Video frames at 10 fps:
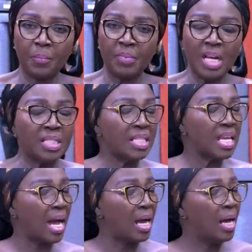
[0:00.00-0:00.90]

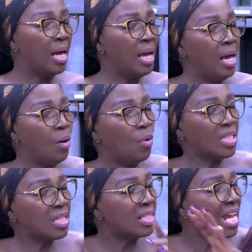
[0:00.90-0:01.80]
Sister, what
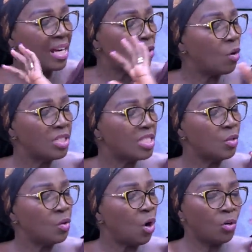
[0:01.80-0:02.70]
say die no o see
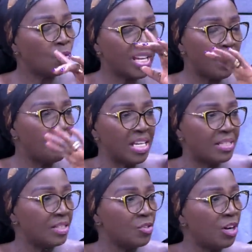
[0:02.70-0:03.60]
no ono anya
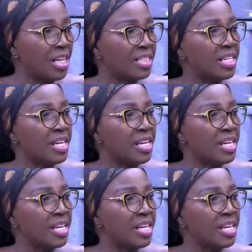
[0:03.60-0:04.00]
mesin no na see here.